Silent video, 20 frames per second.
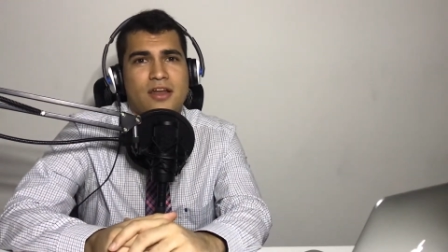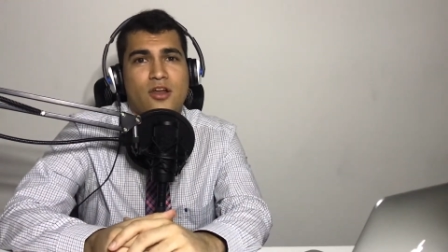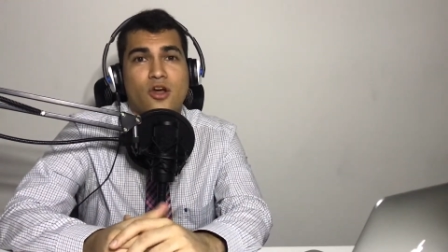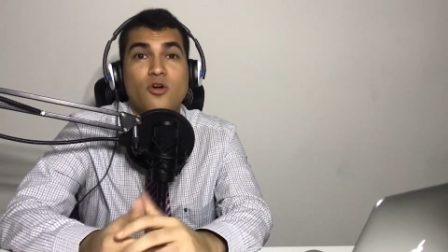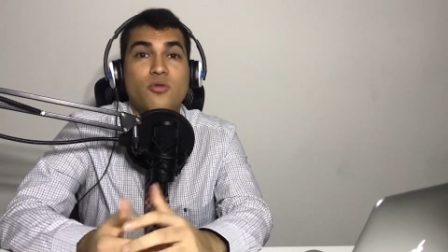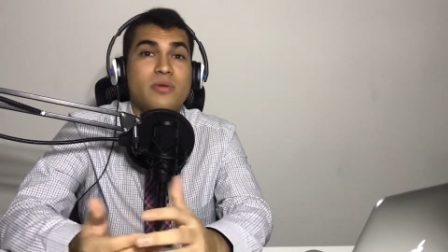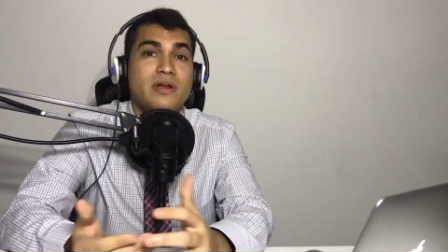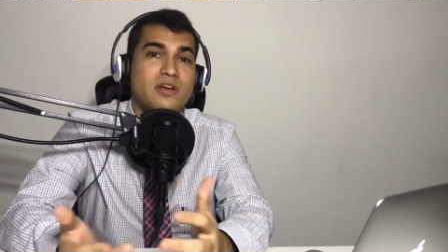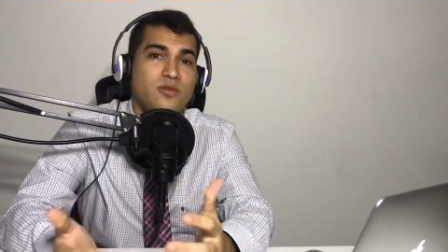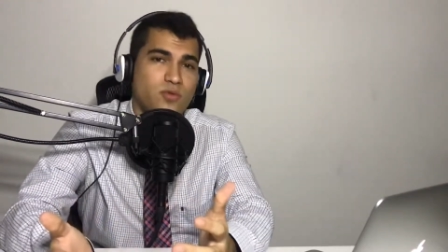
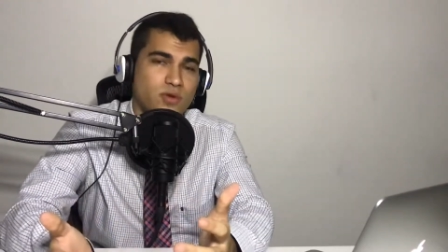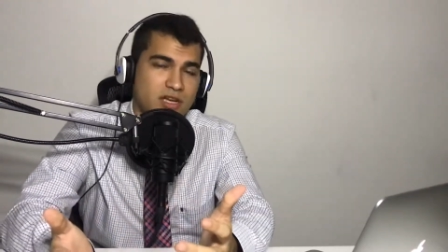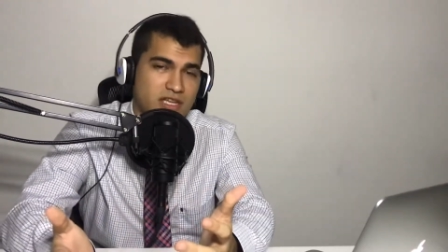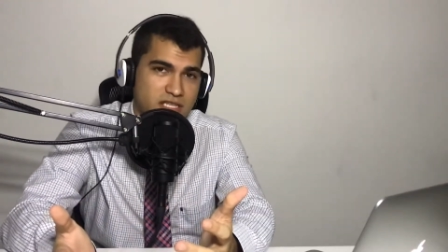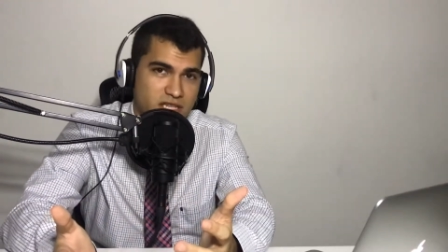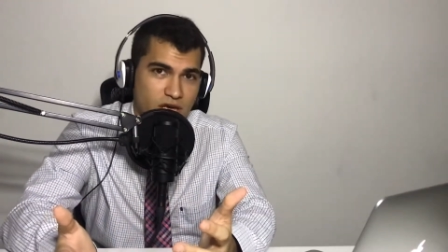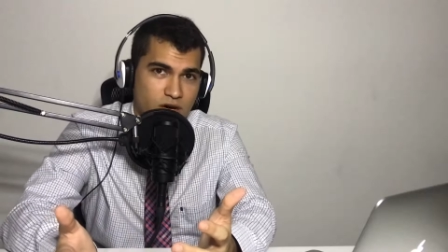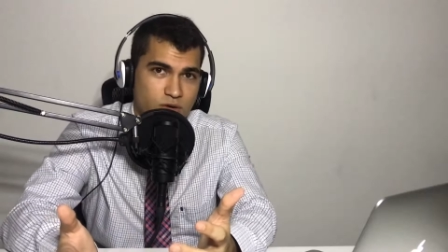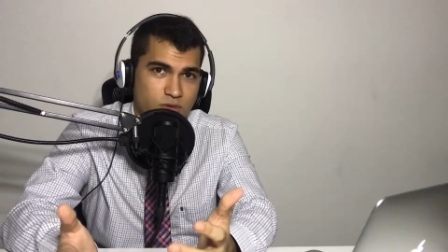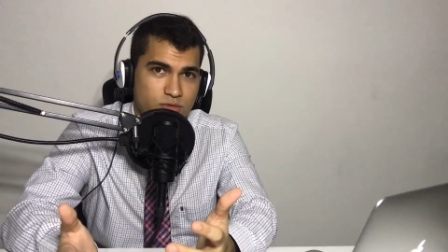nobody really
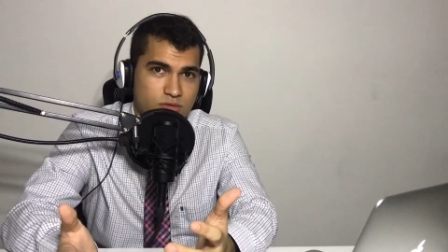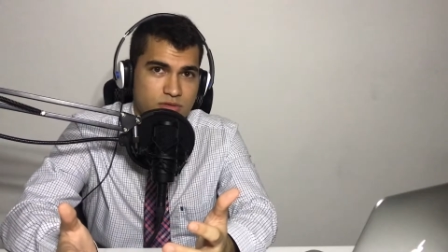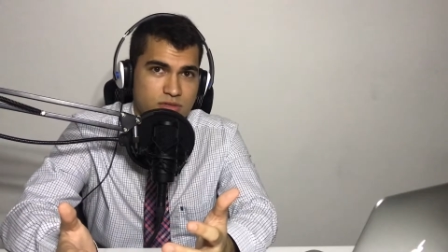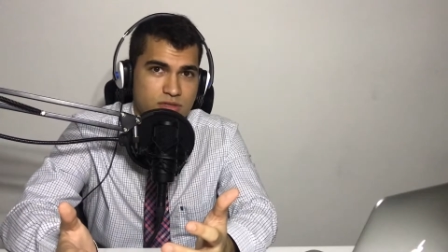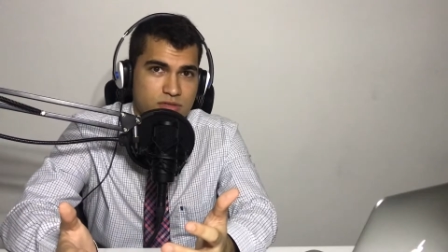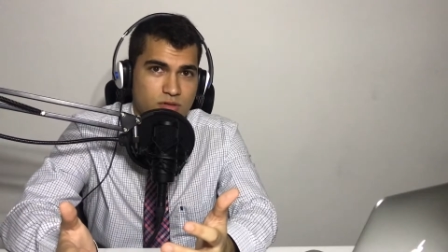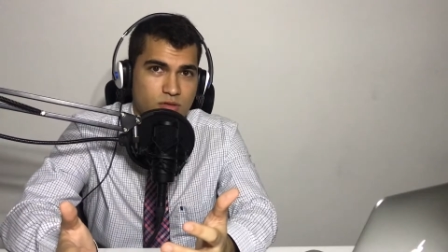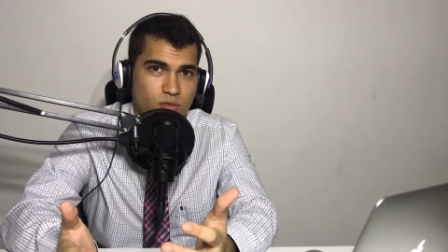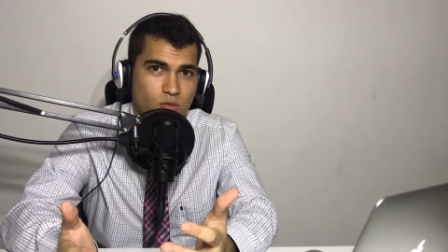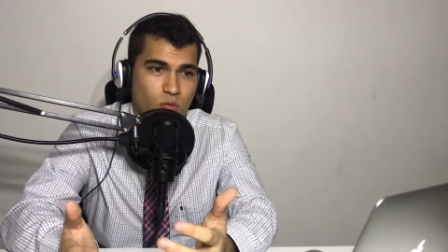
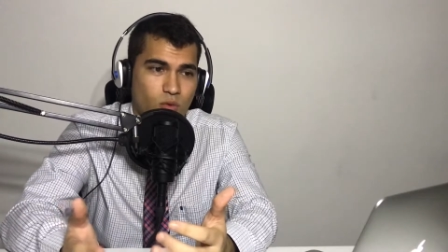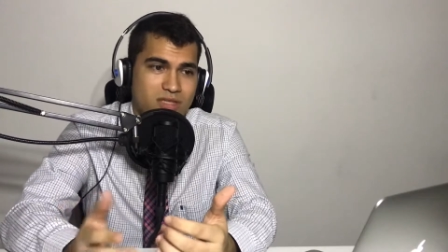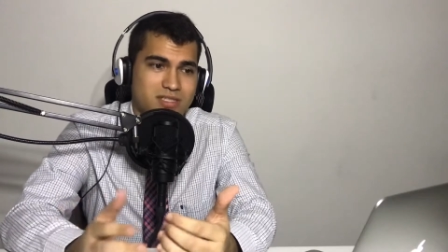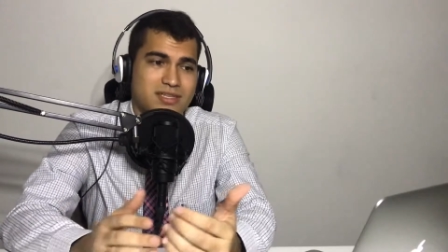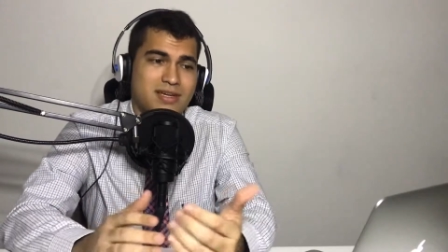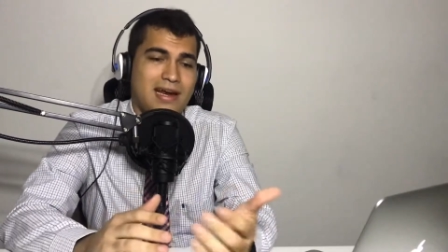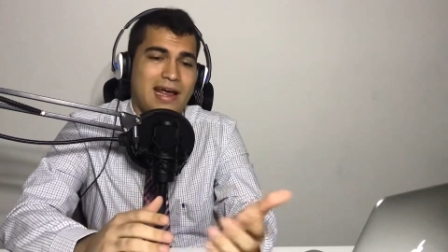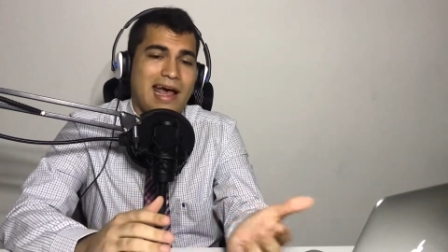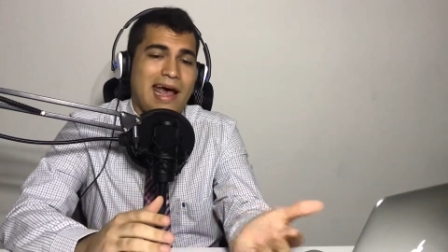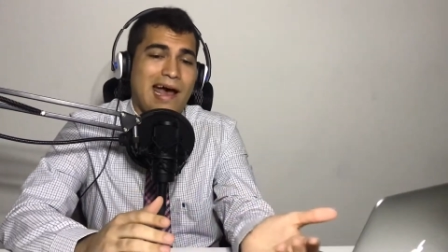knows what's
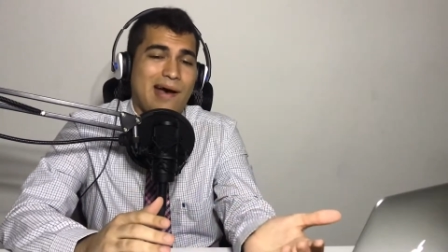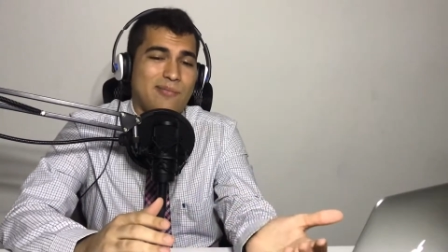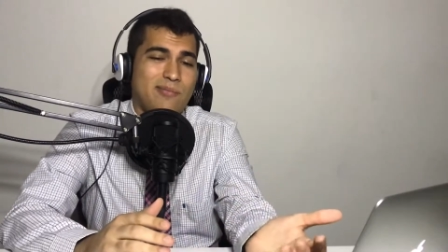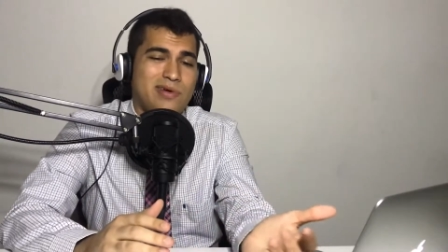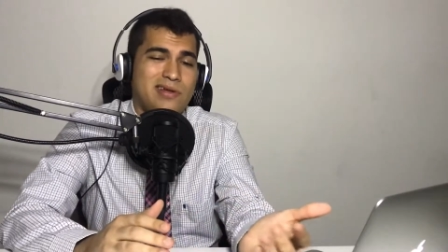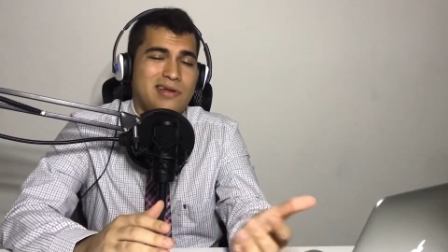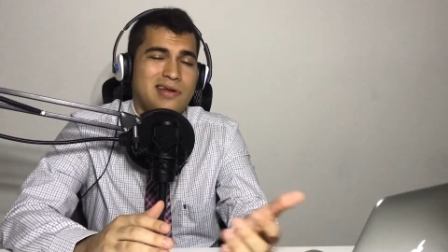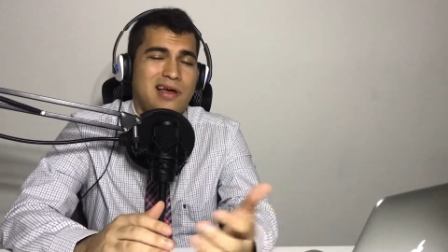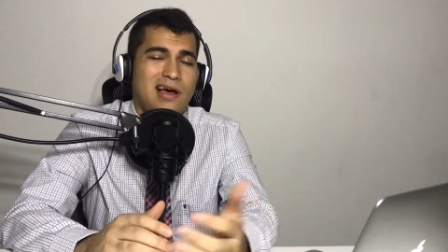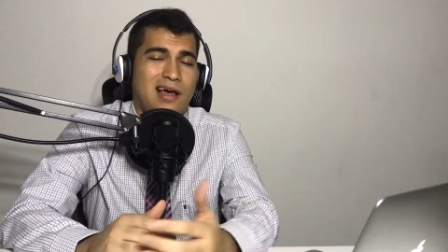going to
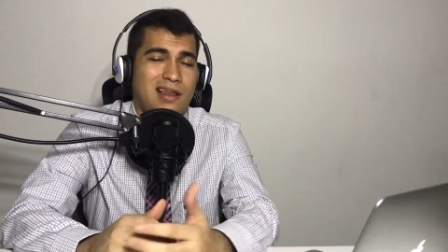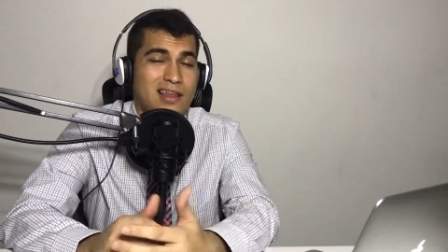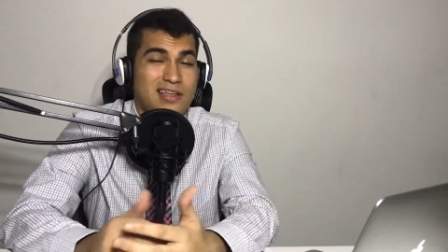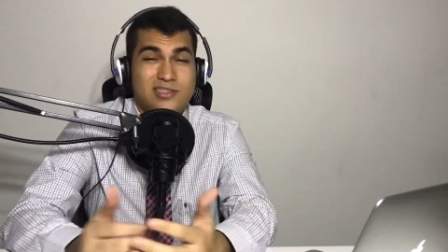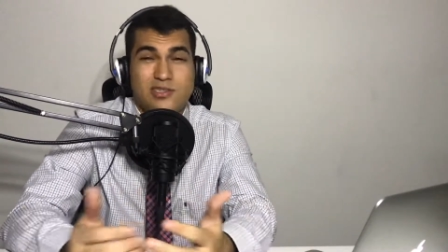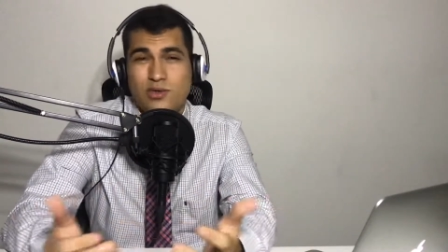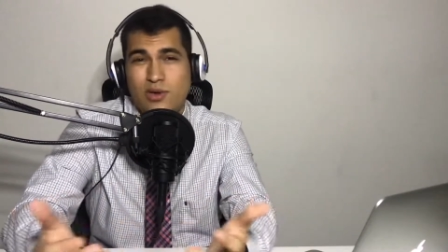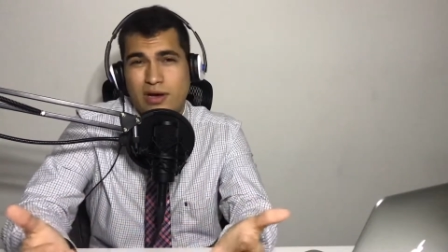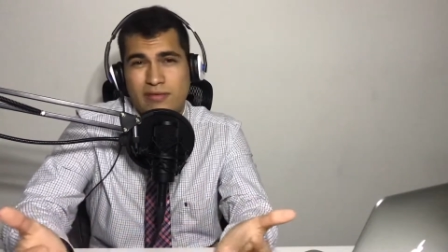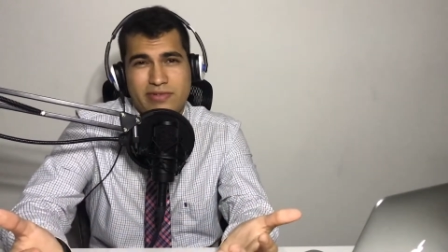happen
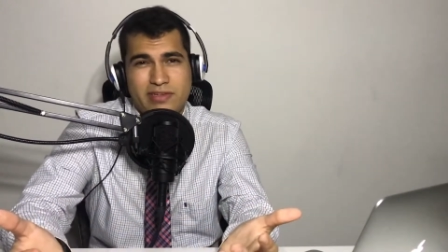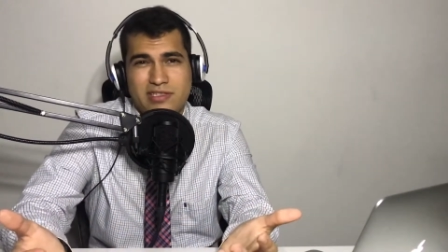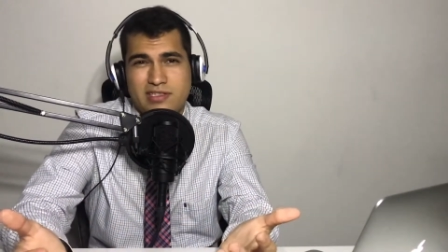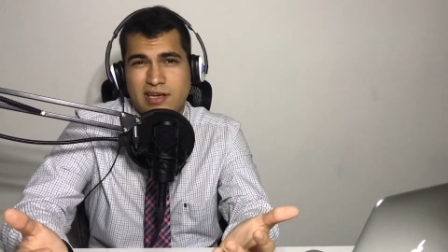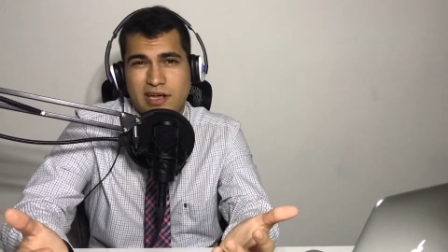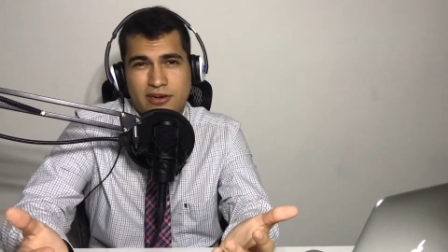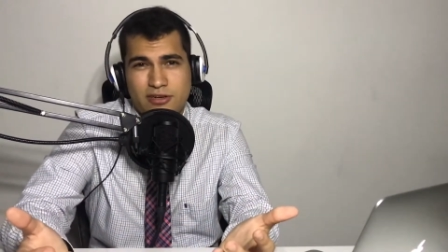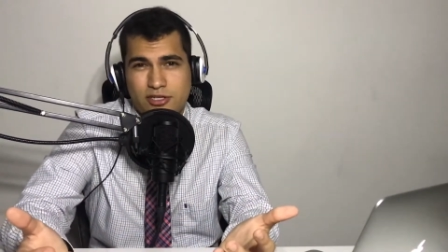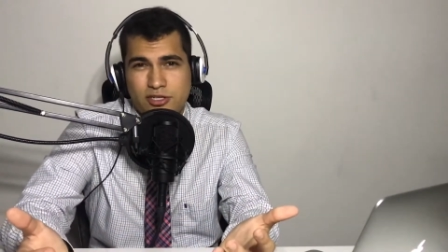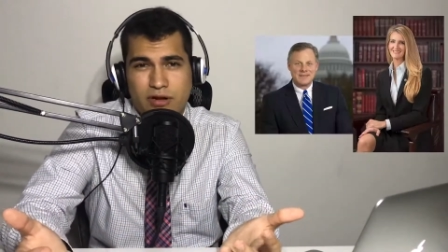unless you have
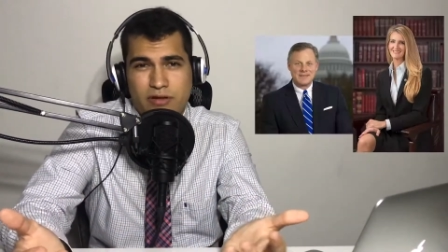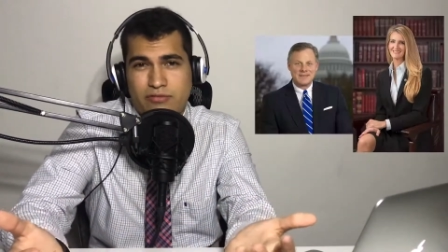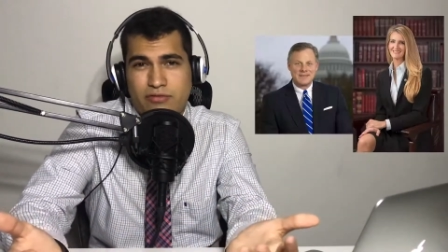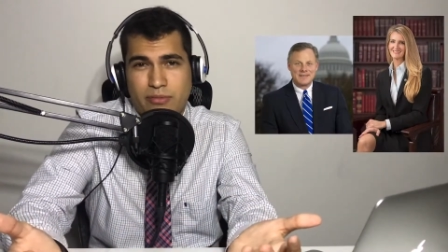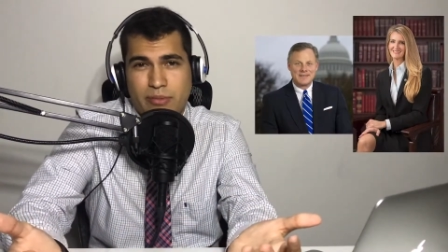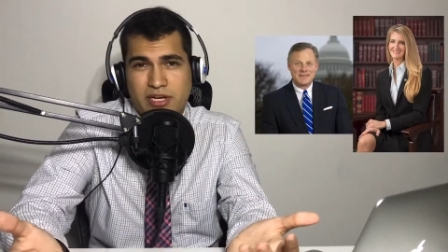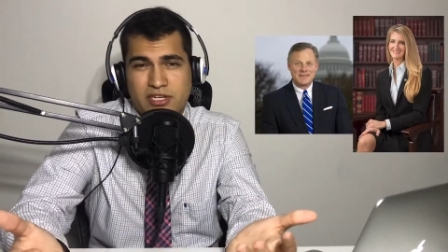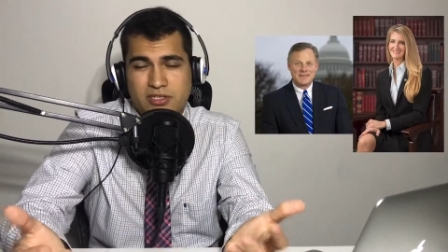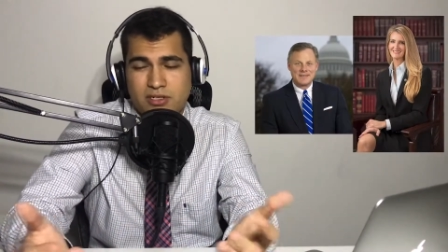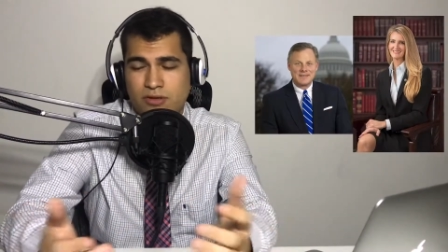insider
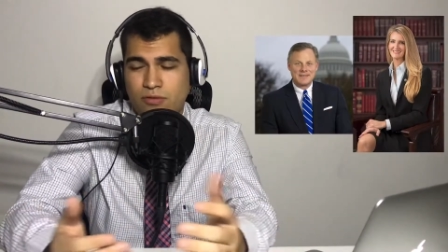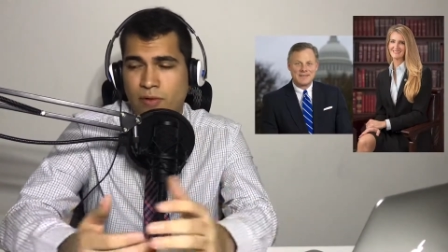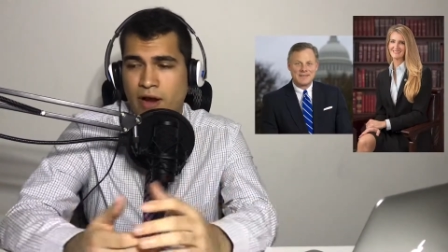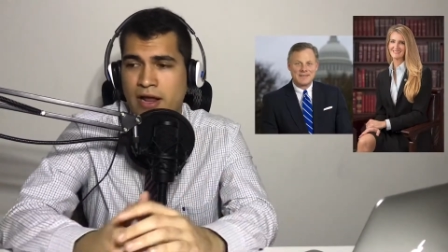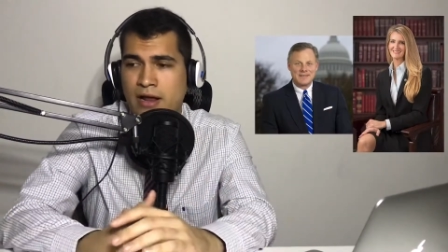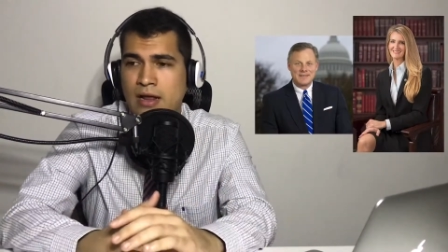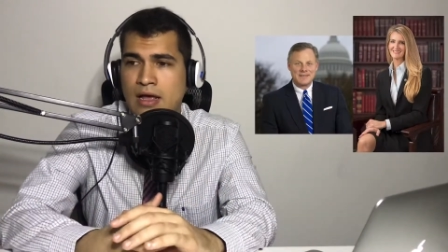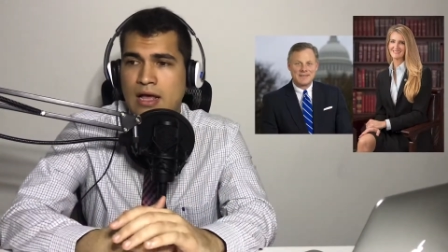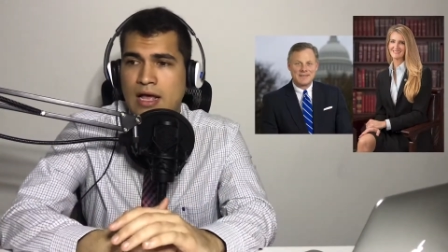information, right?